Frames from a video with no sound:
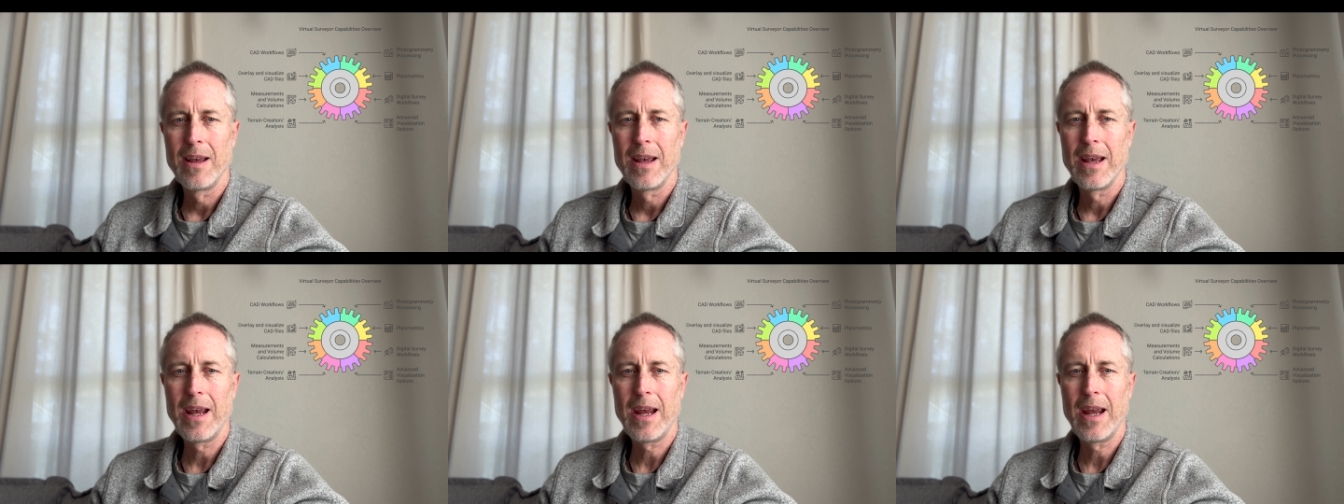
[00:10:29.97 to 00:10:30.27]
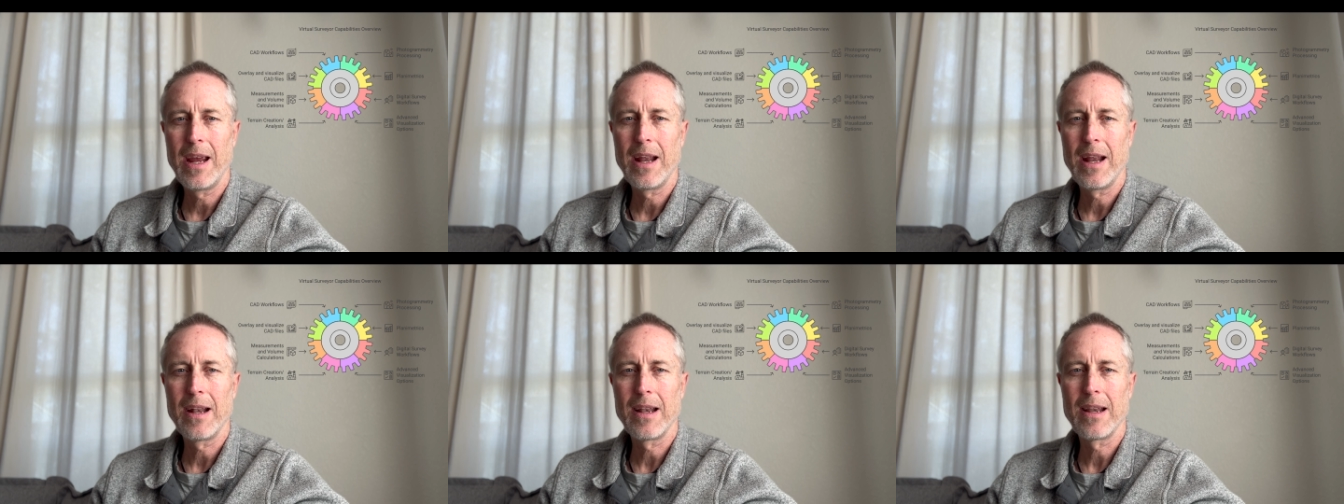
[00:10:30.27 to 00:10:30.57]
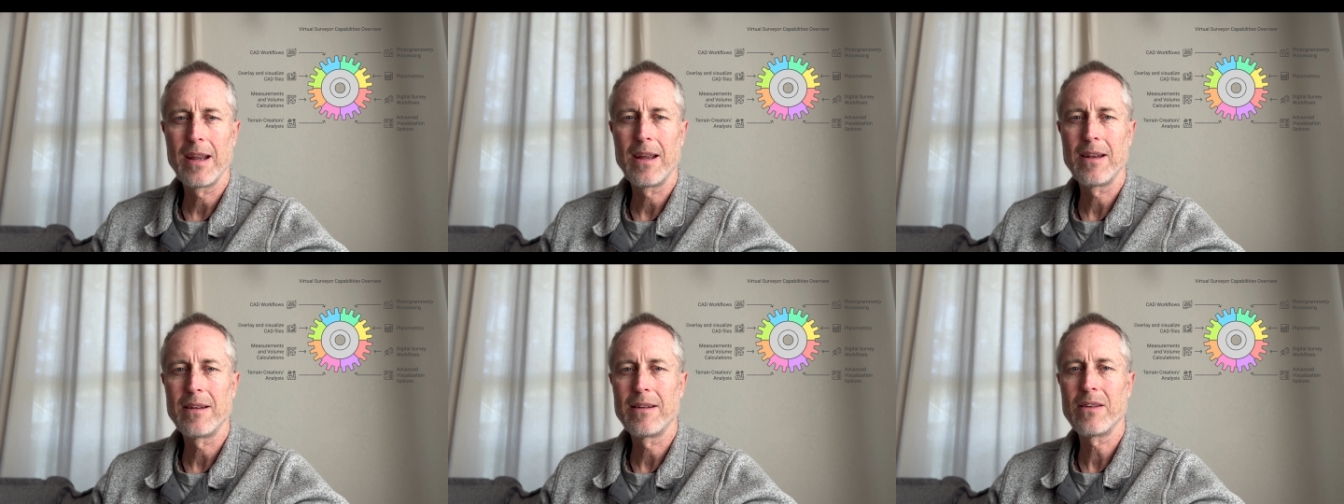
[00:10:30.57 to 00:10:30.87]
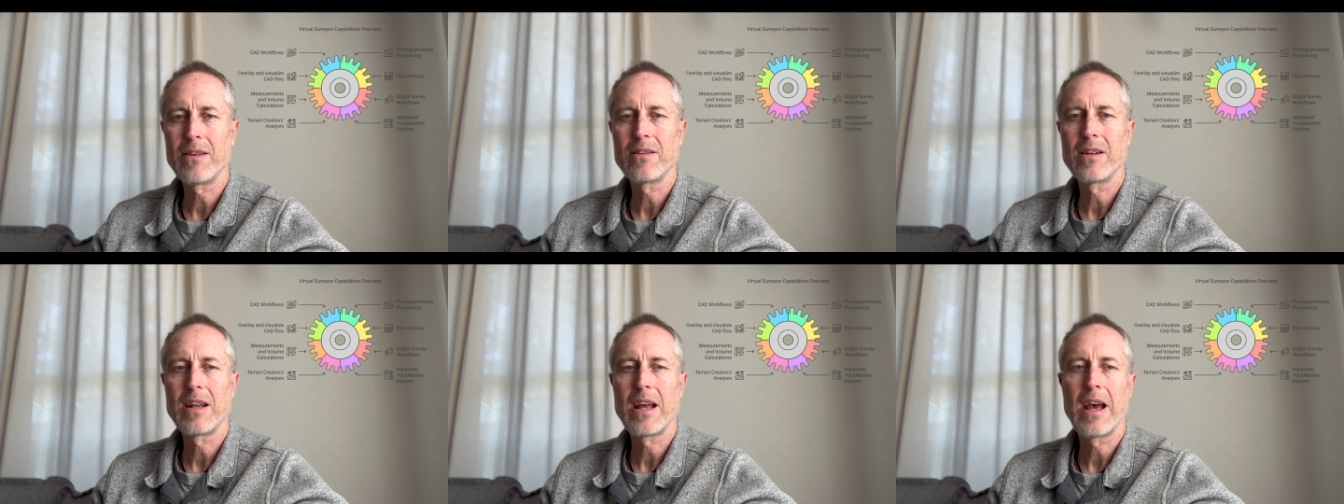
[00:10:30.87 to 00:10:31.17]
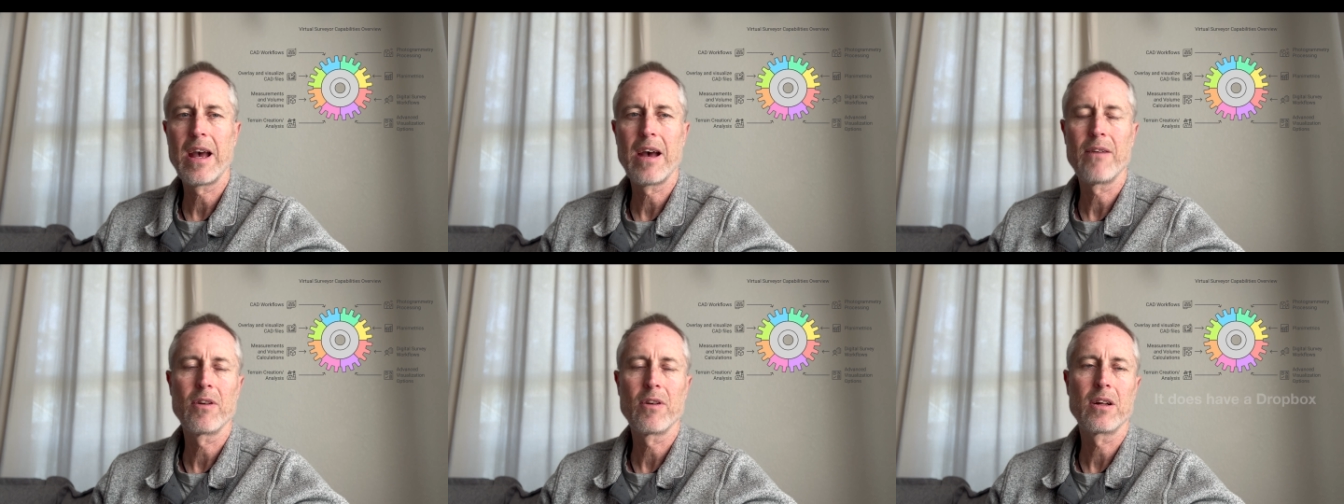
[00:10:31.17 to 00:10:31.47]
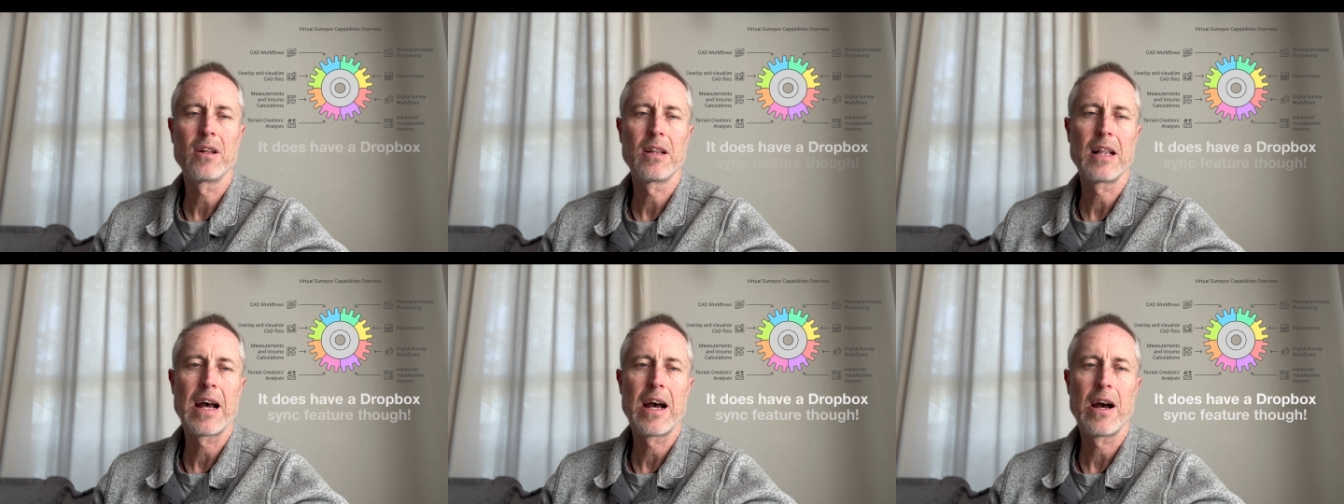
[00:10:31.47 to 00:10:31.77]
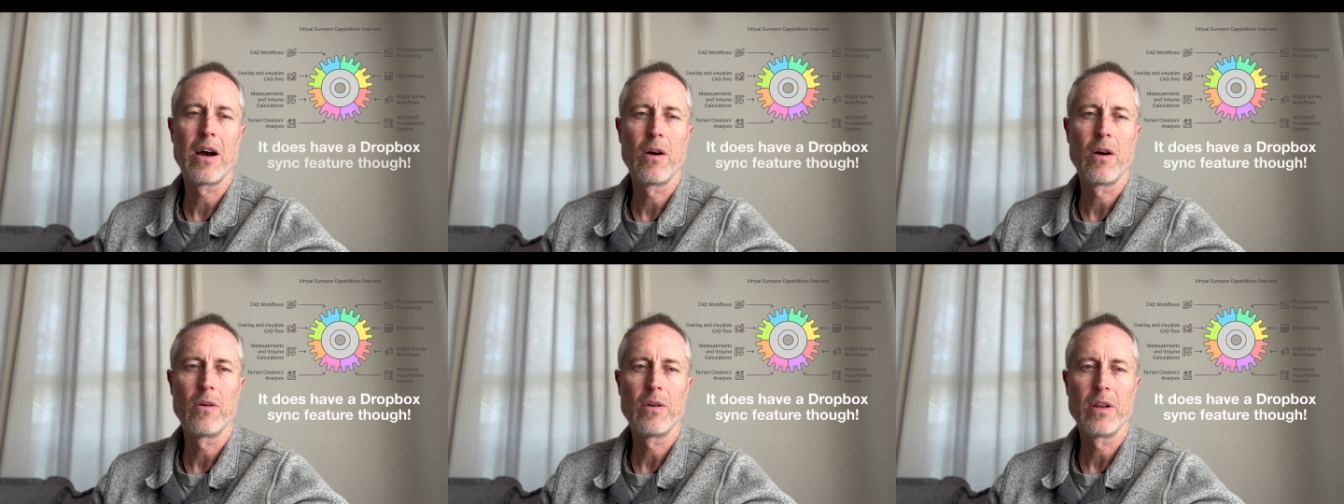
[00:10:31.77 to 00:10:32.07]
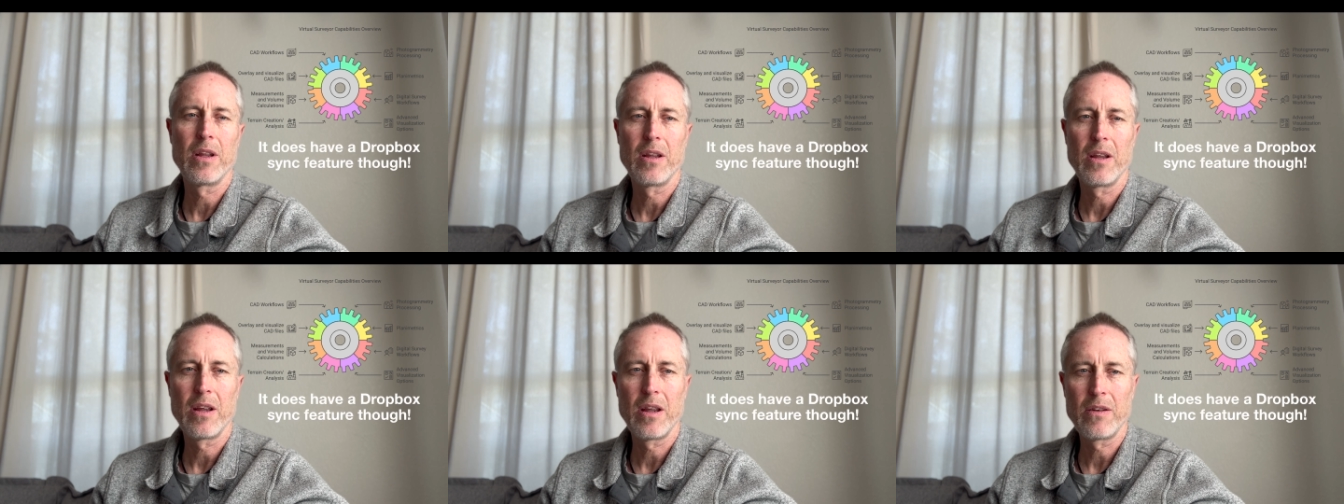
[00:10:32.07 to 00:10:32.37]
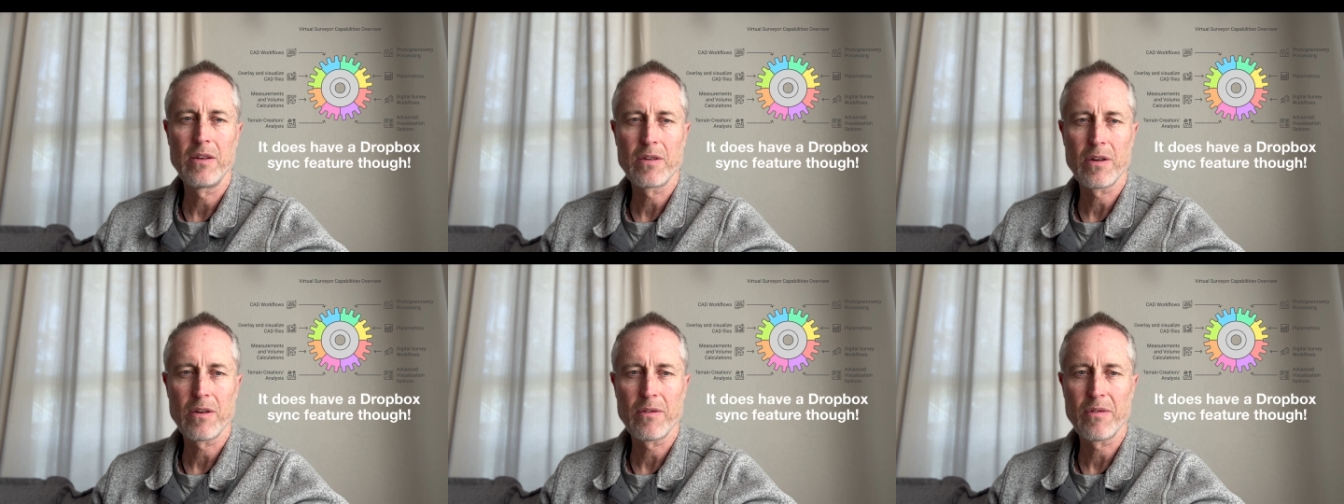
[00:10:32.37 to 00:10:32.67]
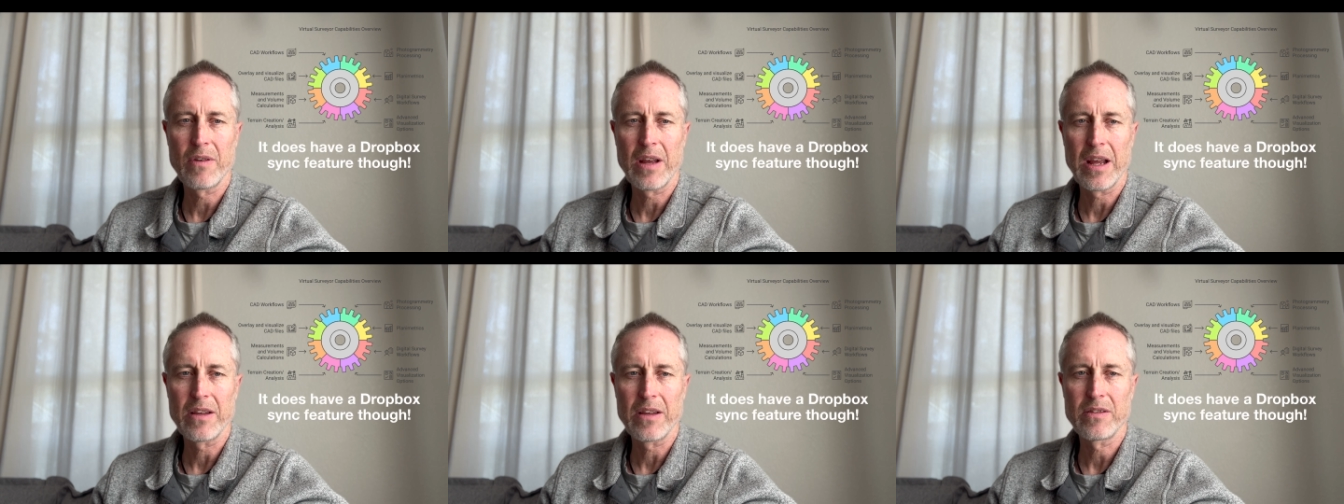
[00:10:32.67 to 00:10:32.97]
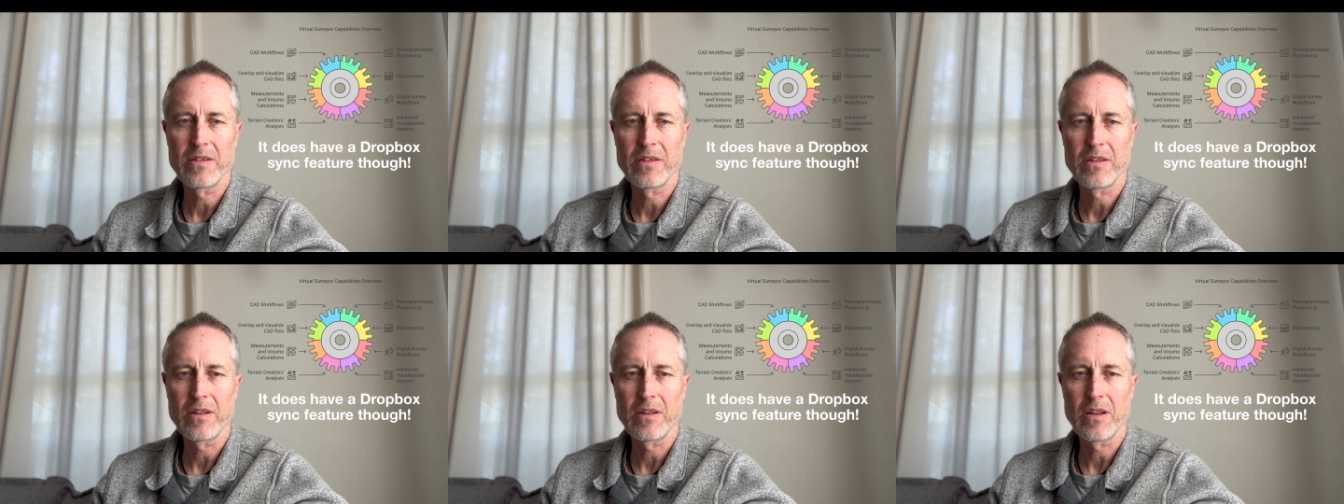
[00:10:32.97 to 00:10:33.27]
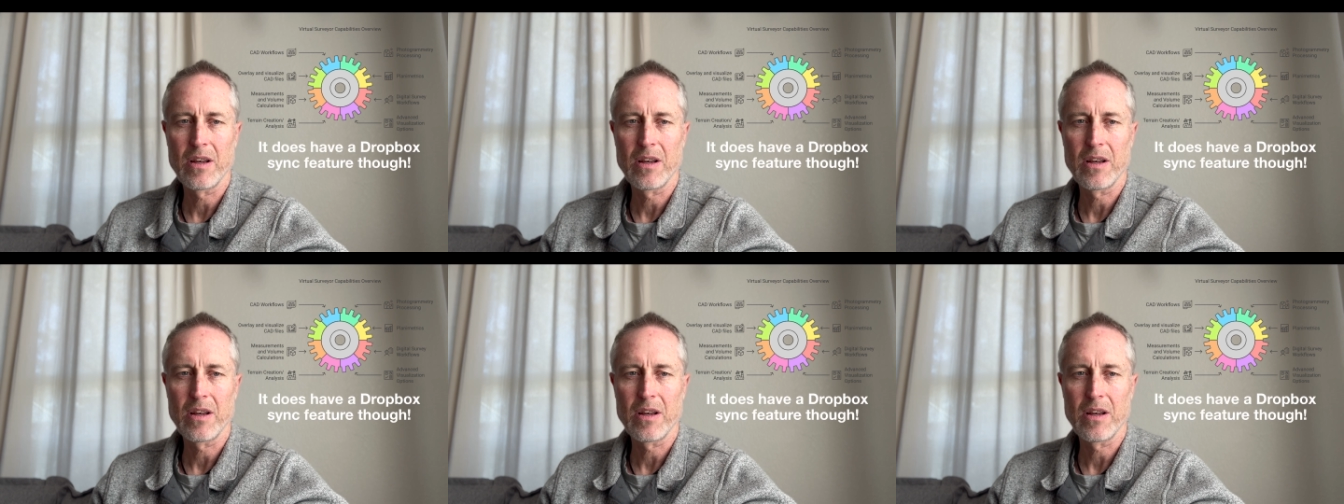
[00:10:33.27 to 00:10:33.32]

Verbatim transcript: and it doesn't have a cloud interface.